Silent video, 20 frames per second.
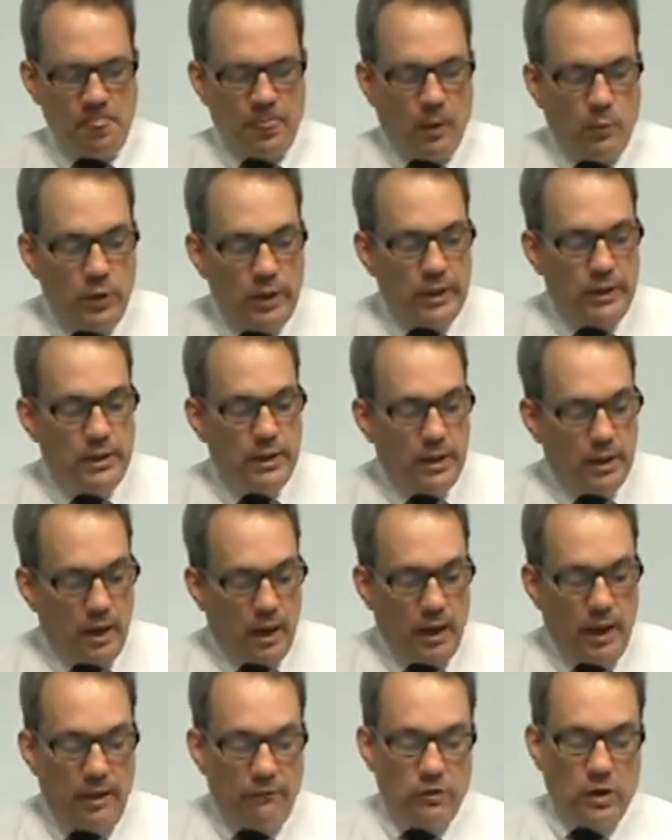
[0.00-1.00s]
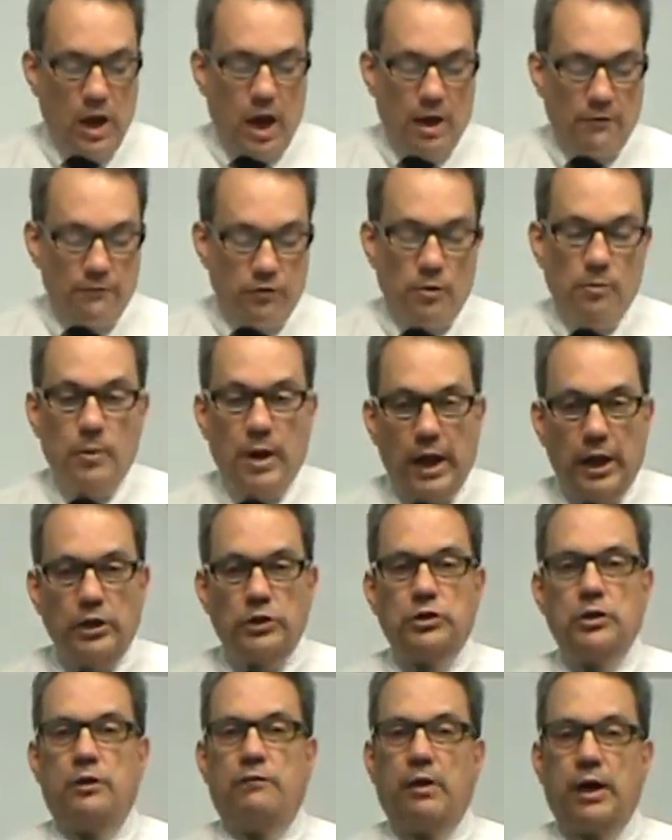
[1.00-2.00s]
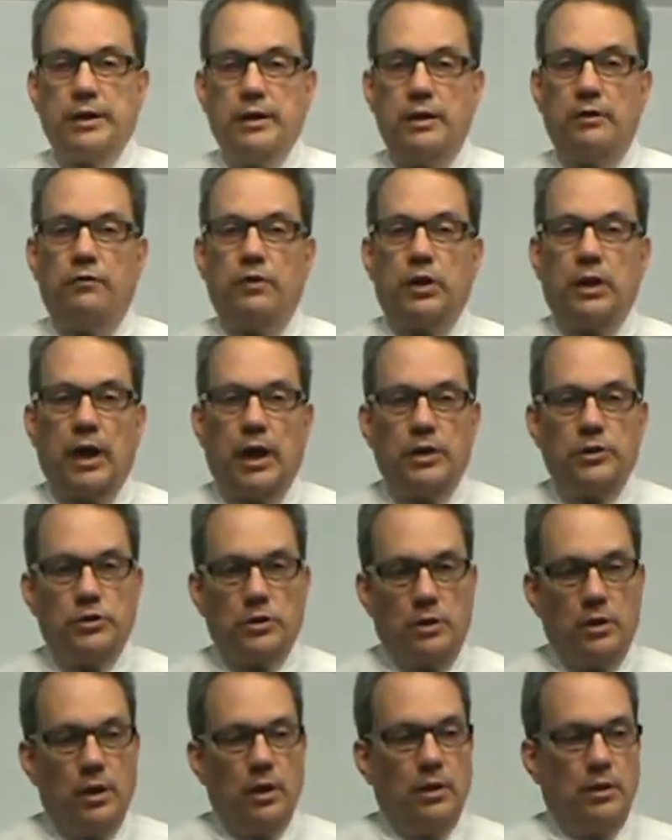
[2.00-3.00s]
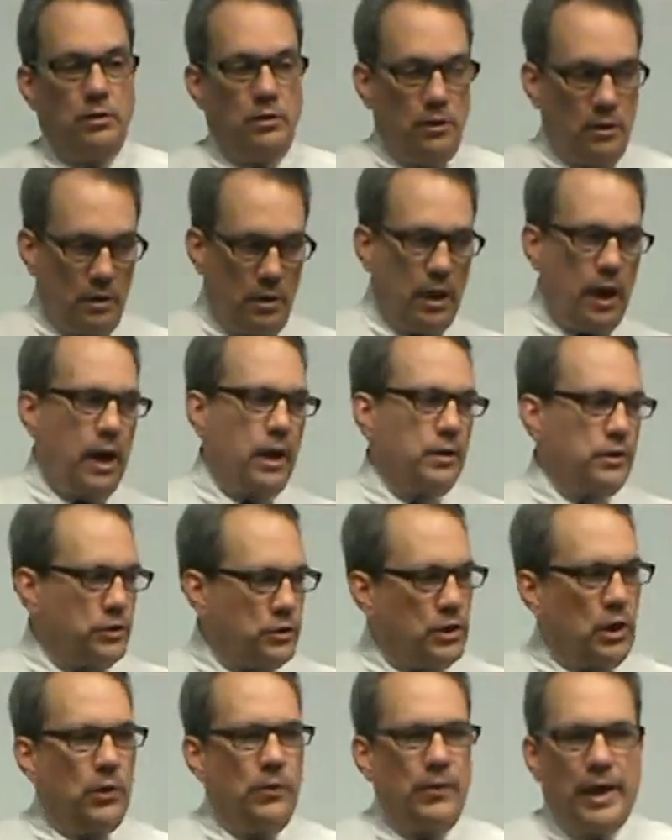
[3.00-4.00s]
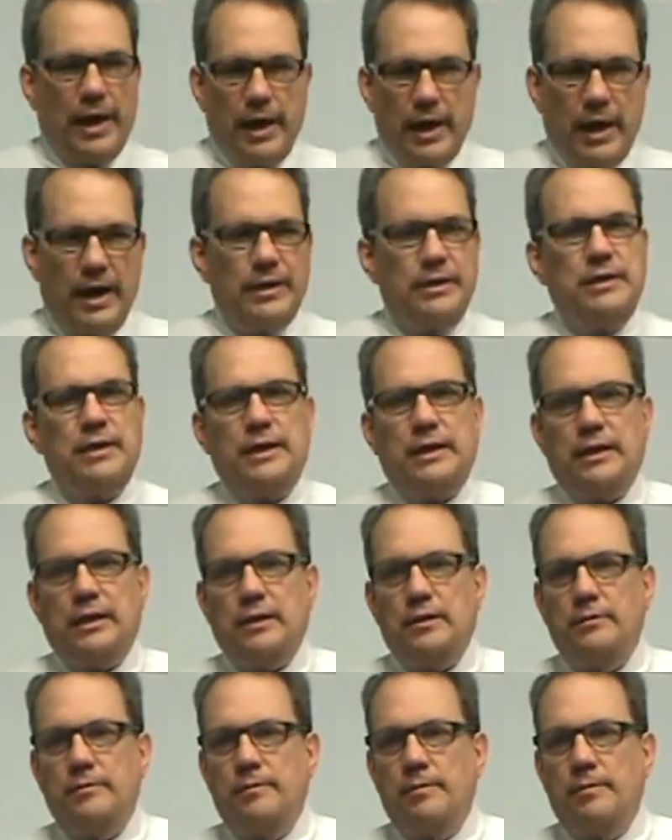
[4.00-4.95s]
We need to have confirmation of identification. You got to show that ID.